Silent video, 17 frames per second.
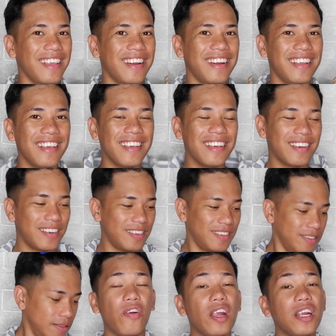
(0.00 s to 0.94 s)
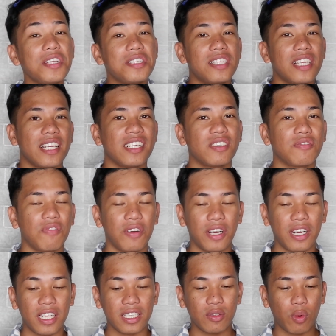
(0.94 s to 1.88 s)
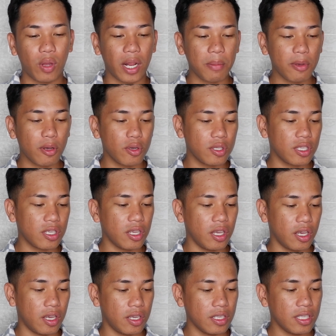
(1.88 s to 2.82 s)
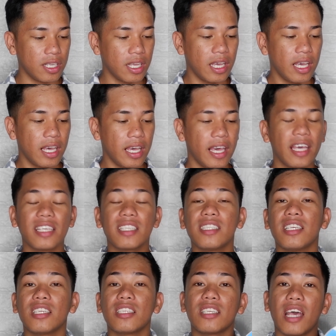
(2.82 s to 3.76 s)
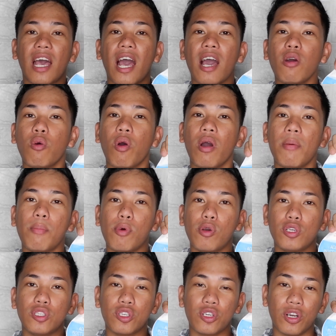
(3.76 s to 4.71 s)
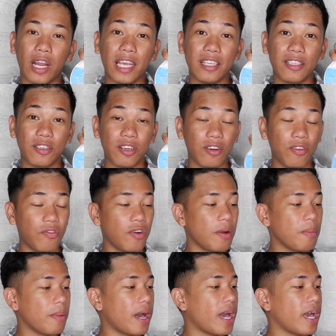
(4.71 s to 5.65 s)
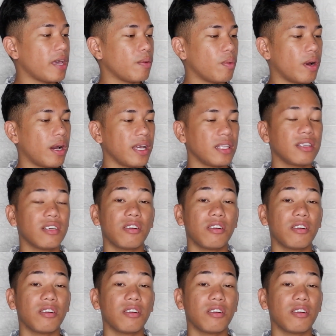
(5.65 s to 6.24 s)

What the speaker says: there you go. First things first, what I'm going to use is this Aqua Moisturizer from IY